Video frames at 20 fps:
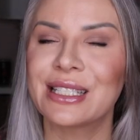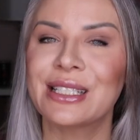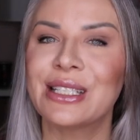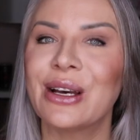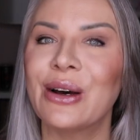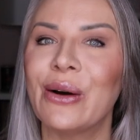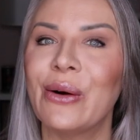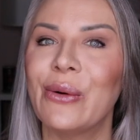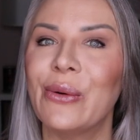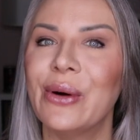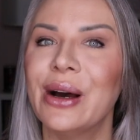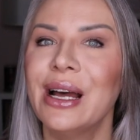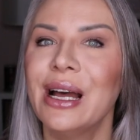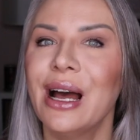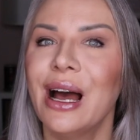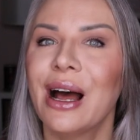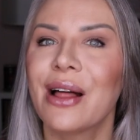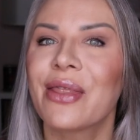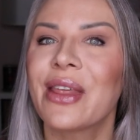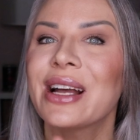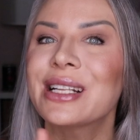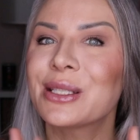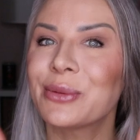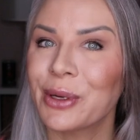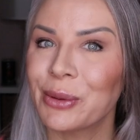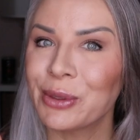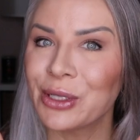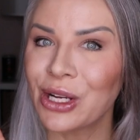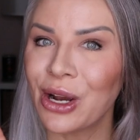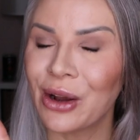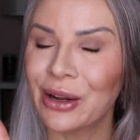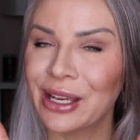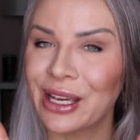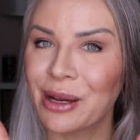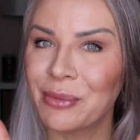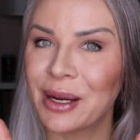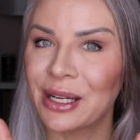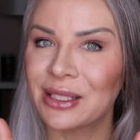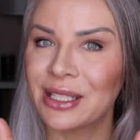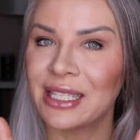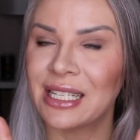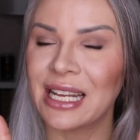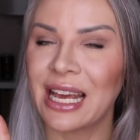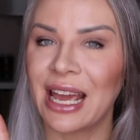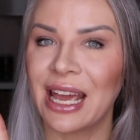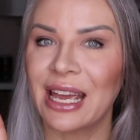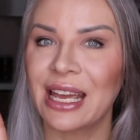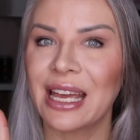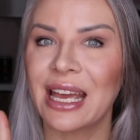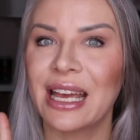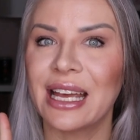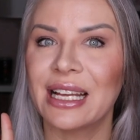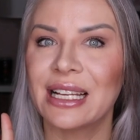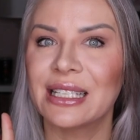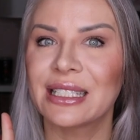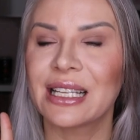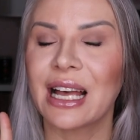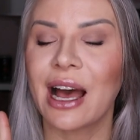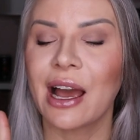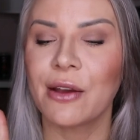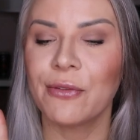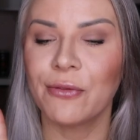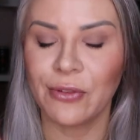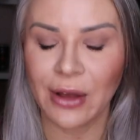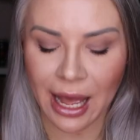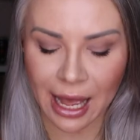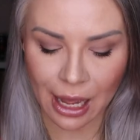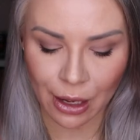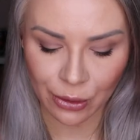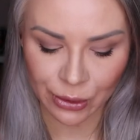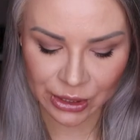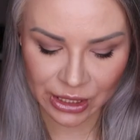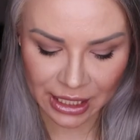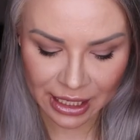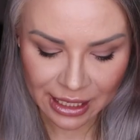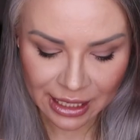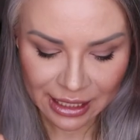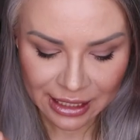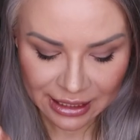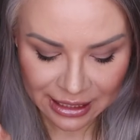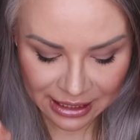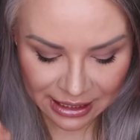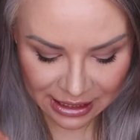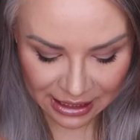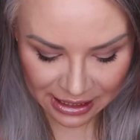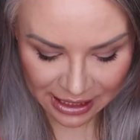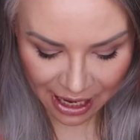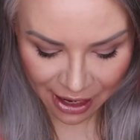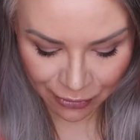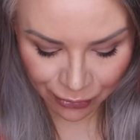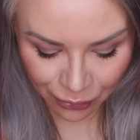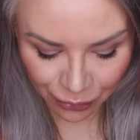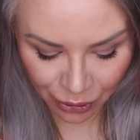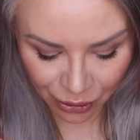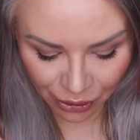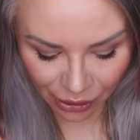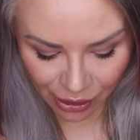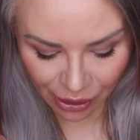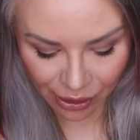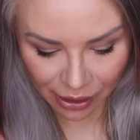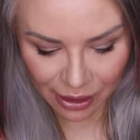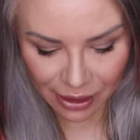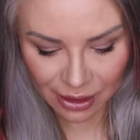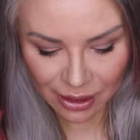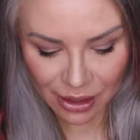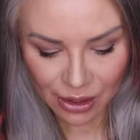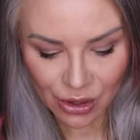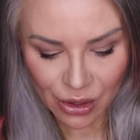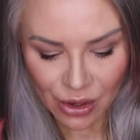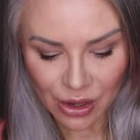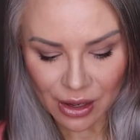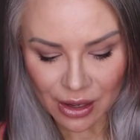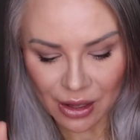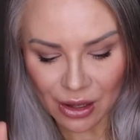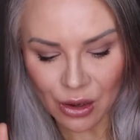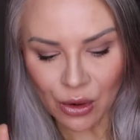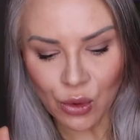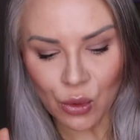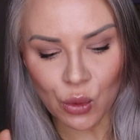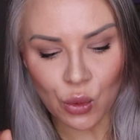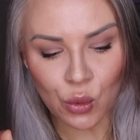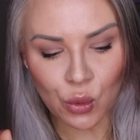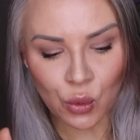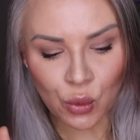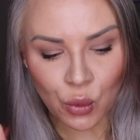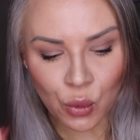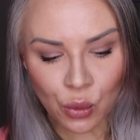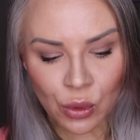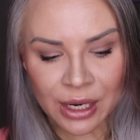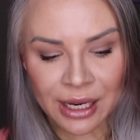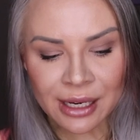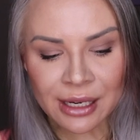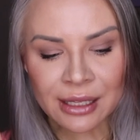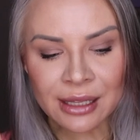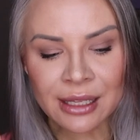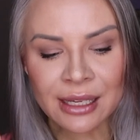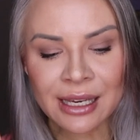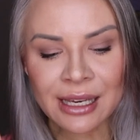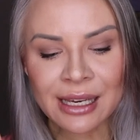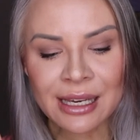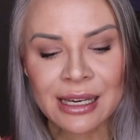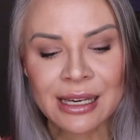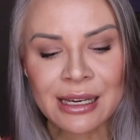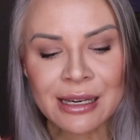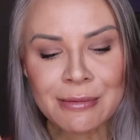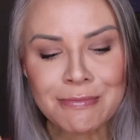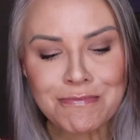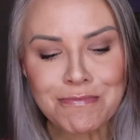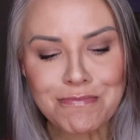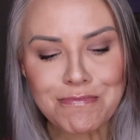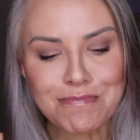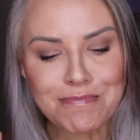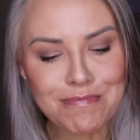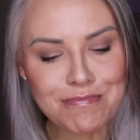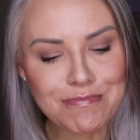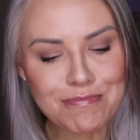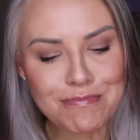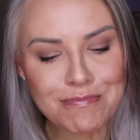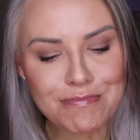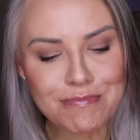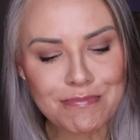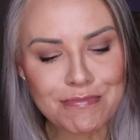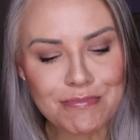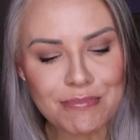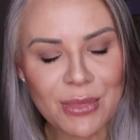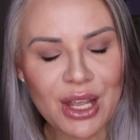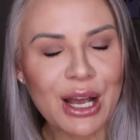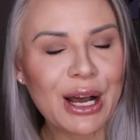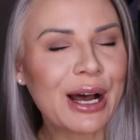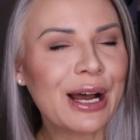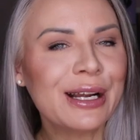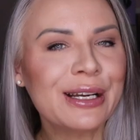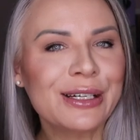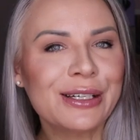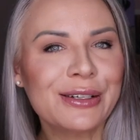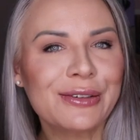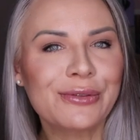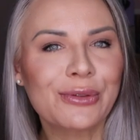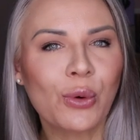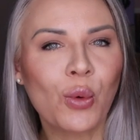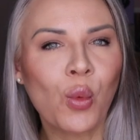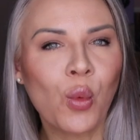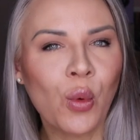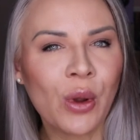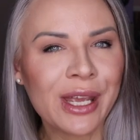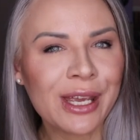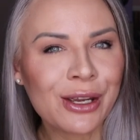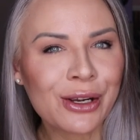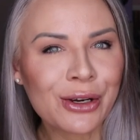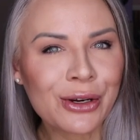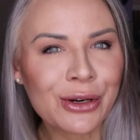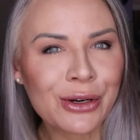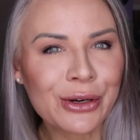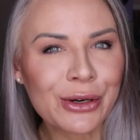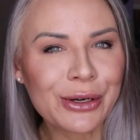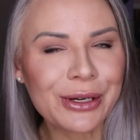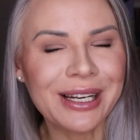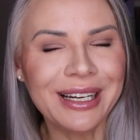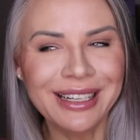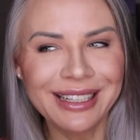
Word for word: So that's what we're talking about today is I found several really kind of weird